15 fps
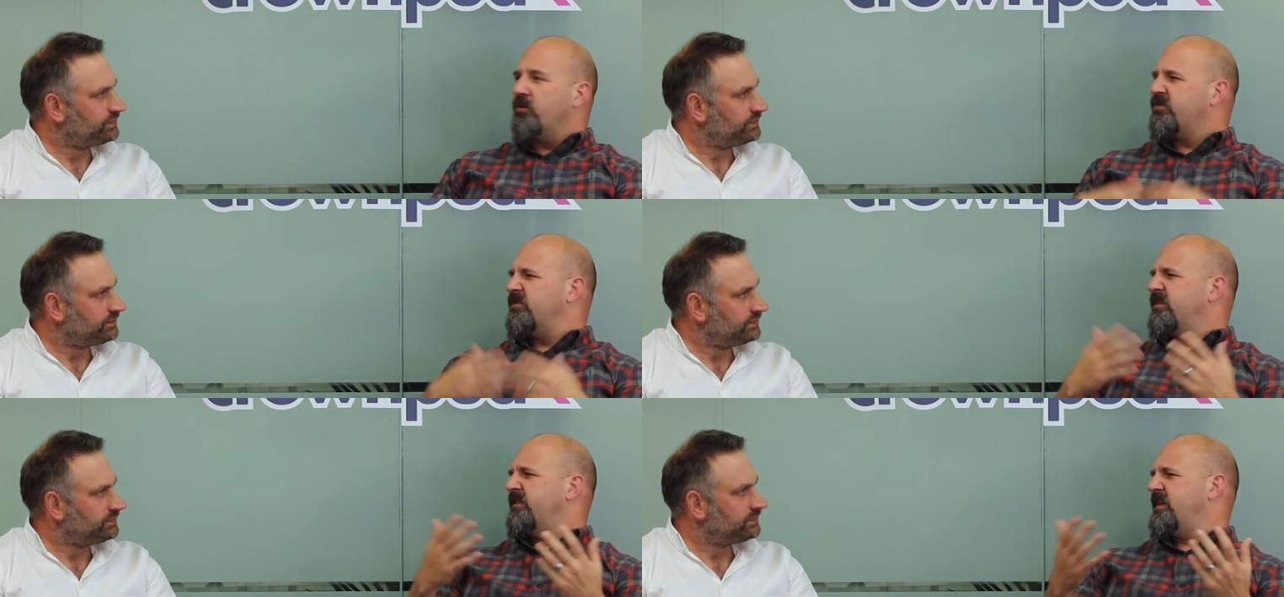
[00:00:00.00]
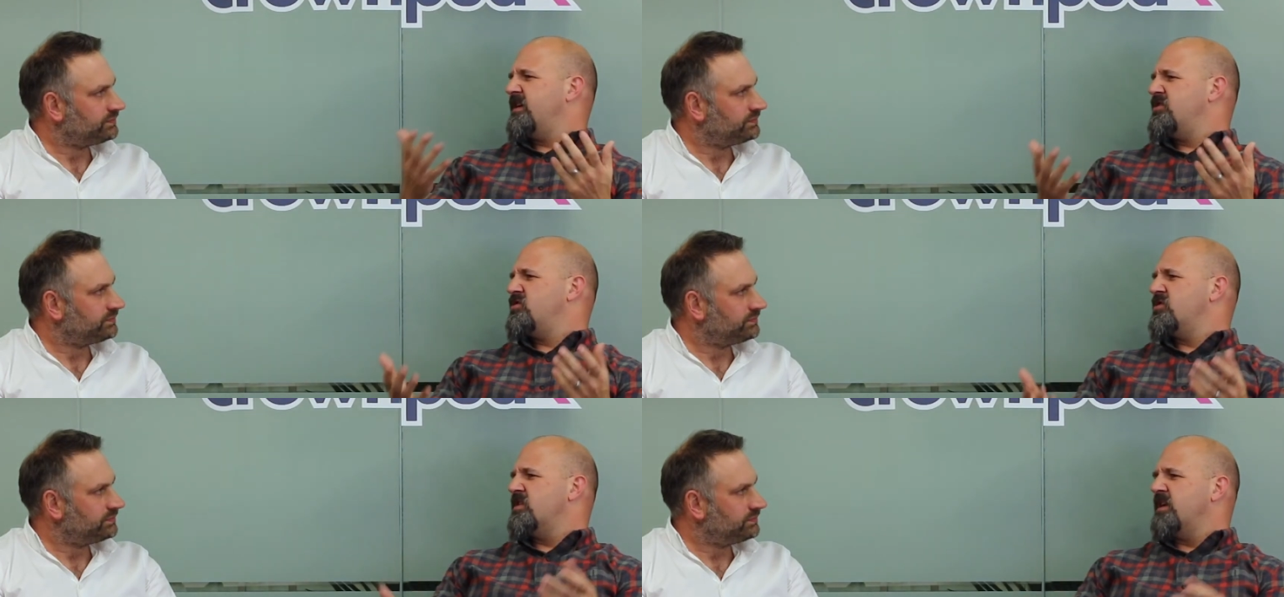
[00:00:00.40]

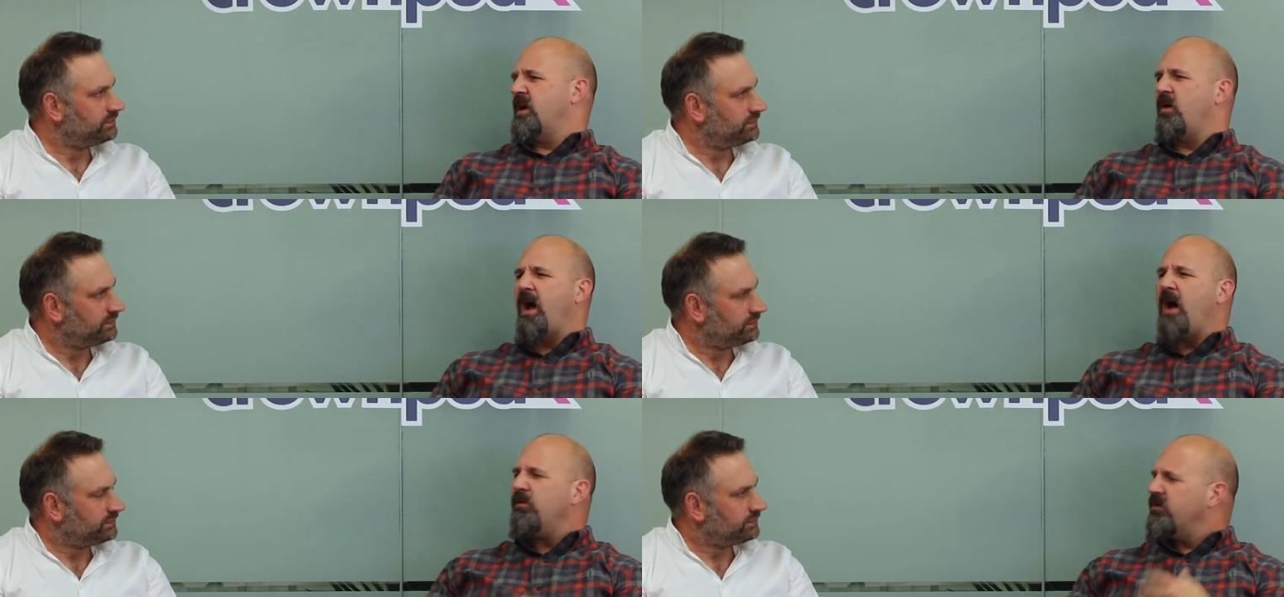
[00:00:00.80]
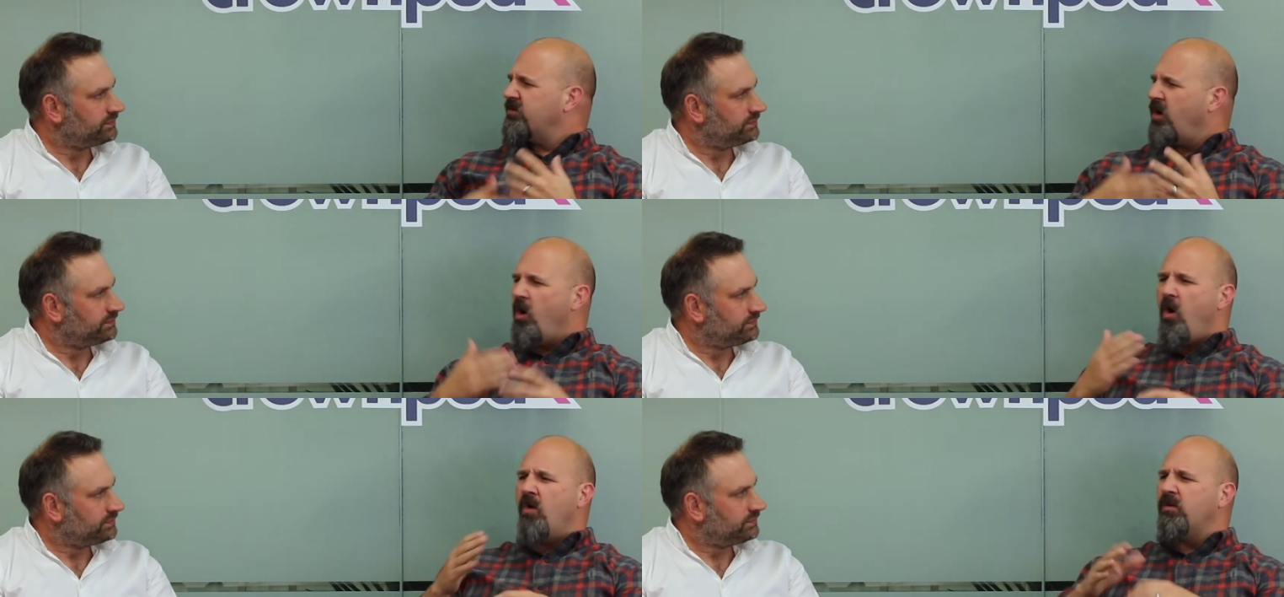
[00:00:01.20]
Speaker 1: personalization. You know, how does
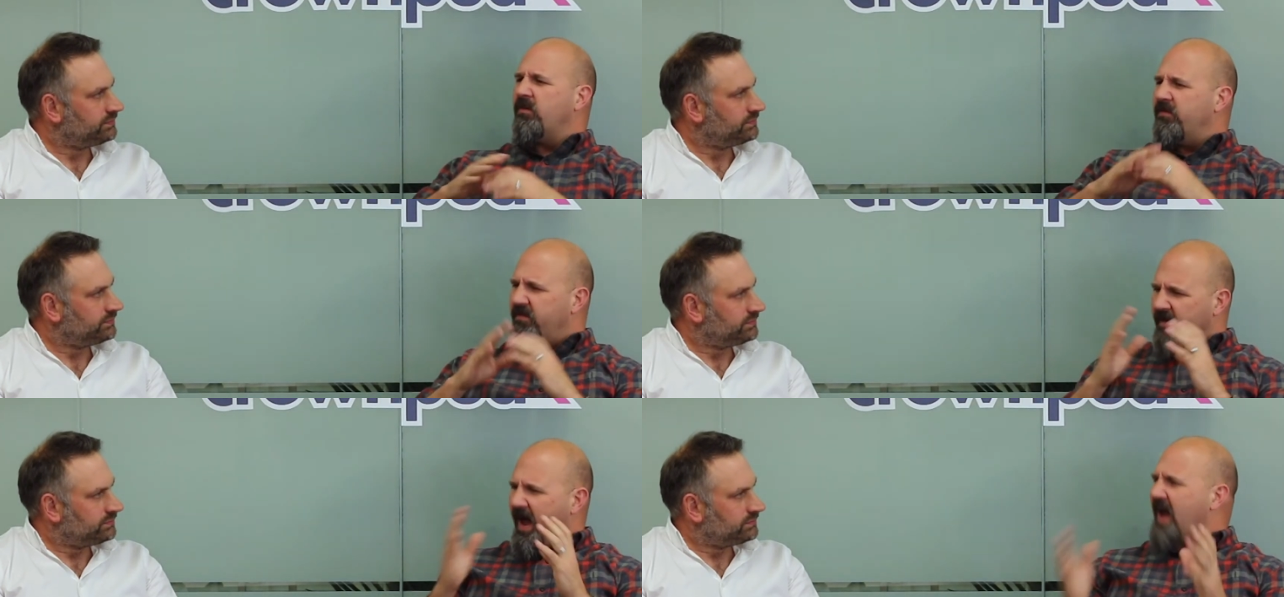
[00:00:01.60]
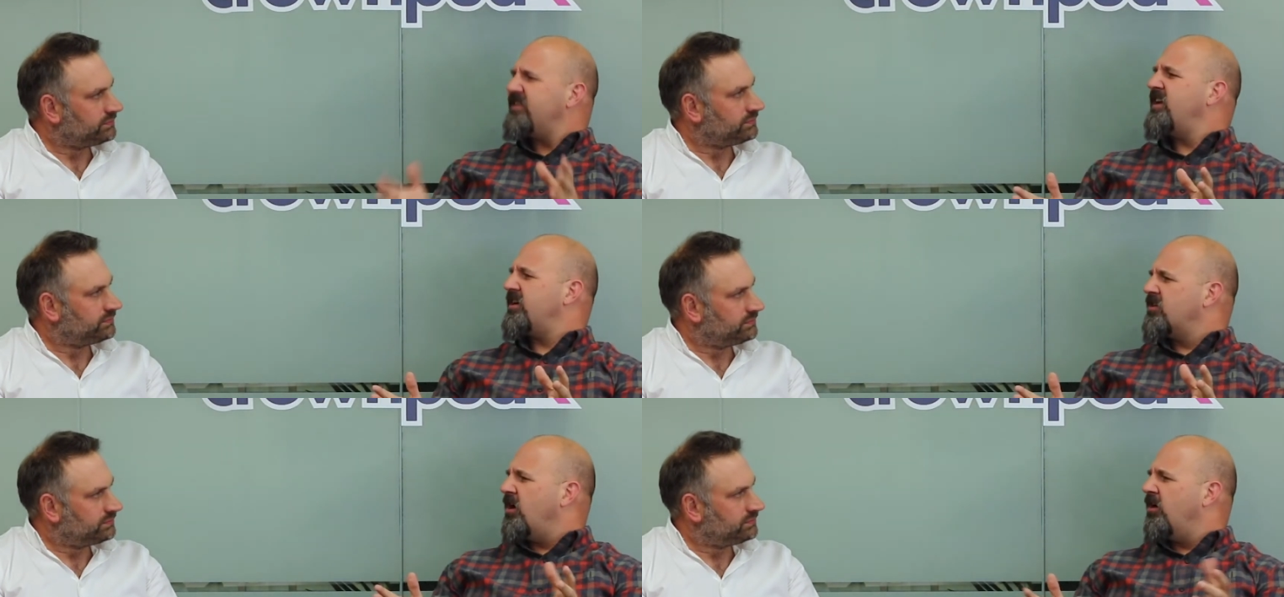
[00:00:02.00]
all of that
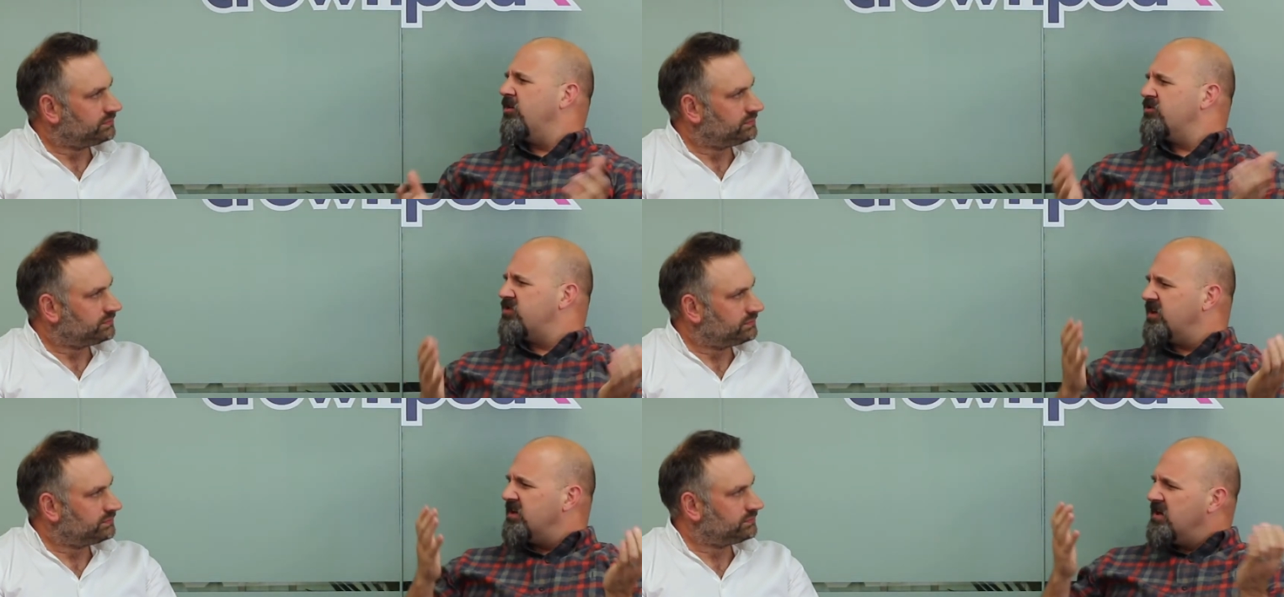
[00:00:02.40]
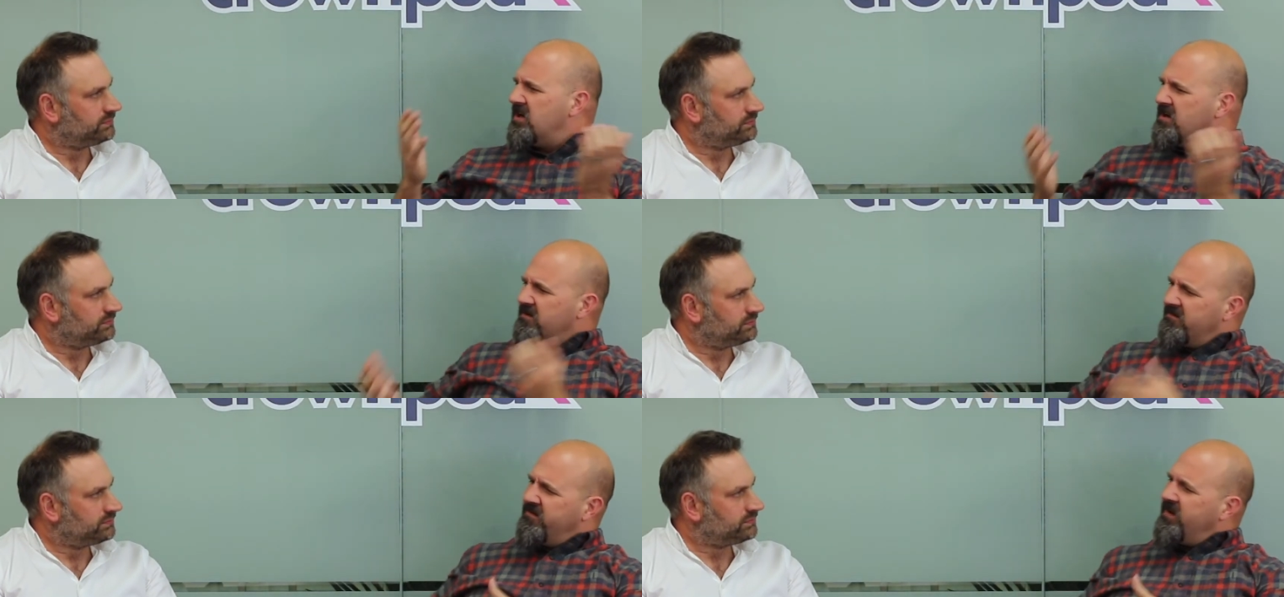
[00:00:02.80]
technology
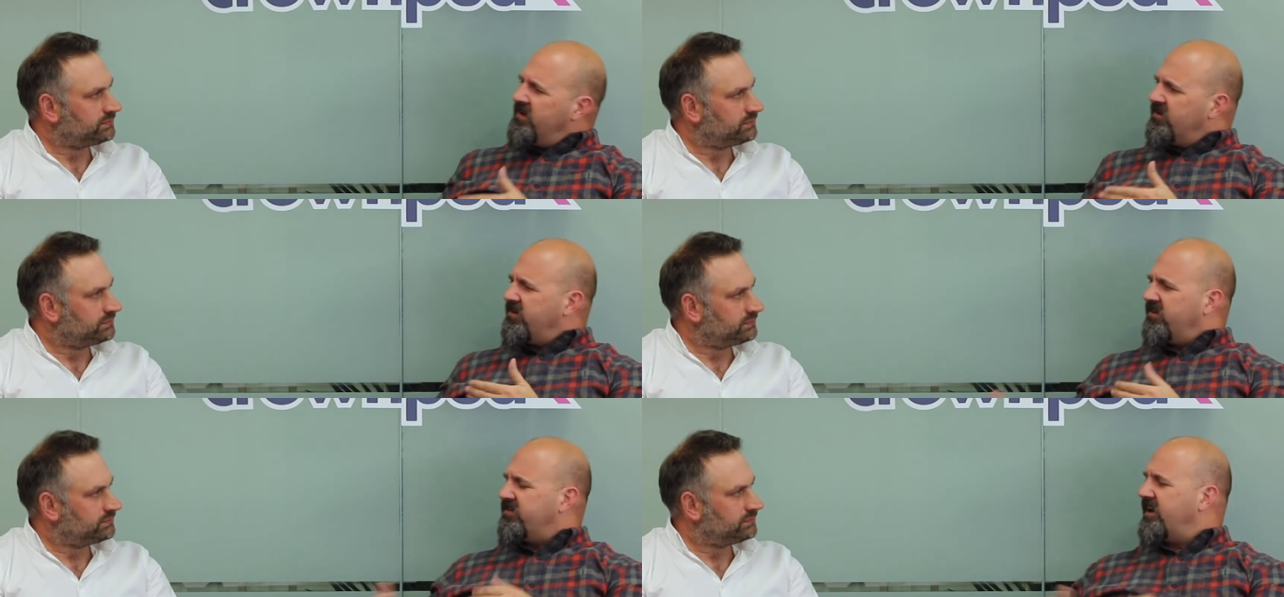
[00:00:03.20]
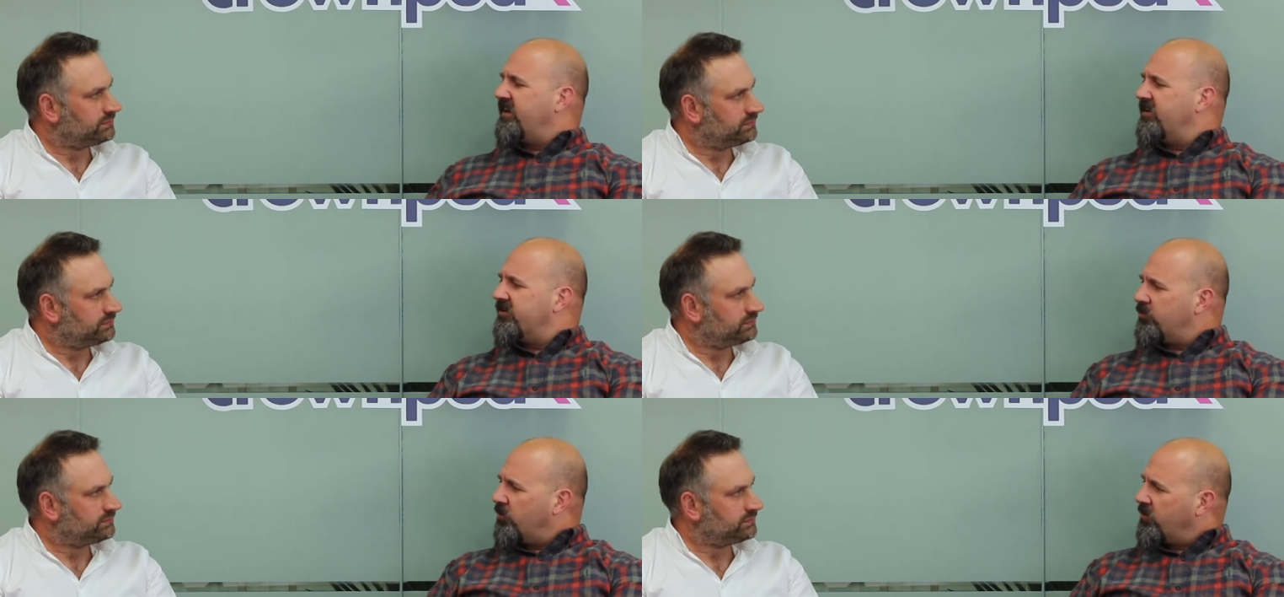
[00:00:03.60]
fit into this headless